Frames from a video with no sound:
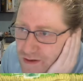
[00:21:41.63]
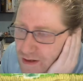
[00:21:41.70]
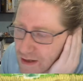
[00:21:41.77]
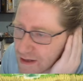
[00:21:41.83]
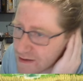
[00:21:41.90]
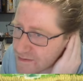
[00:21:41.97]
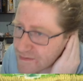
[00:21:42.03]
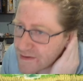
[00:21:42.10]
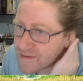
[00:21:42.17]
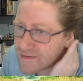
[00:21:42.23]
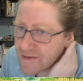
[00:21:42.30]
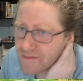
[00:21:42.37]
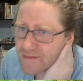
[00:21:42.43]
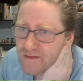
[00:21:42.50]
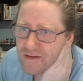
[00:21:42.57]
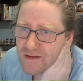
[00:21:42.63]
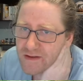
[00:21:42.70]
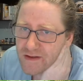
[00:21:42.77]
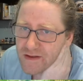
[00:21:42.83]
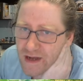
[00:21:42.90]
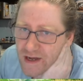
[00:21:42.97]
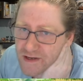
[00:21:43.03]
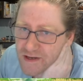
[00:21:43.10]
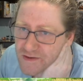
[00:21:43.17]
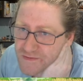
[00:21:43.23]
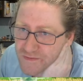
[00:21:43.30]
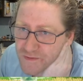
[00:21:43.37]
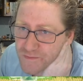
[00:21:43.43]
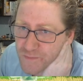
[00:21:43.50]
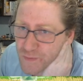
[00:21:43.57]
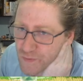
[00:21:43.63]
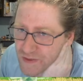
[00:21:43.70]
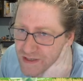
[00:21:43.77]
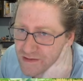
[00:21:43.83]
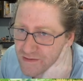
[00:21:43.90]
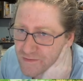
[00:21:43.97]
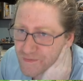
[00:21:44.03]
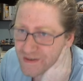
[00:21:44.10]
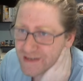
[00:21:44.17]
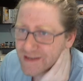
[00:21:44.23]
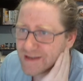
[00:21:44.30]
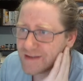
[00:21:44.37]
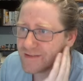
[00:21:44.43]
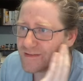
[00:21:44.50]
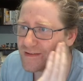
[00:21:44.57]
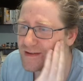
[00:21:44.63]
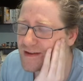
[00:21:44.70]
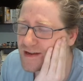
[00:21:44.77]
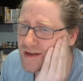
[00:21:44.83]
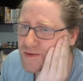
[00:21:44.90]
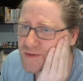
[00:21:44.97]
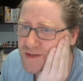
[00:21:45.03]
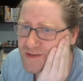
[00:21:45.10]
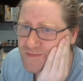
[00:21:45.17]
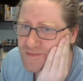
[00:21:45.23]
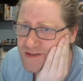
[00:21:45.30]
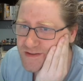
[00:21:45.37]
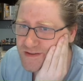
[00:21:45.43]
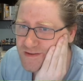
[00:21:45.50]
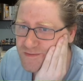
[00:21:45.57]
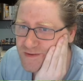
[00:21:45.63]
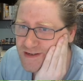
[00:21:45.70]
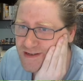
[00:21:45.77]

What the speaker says: I'll take that. I just thought we didn't really get we didn't really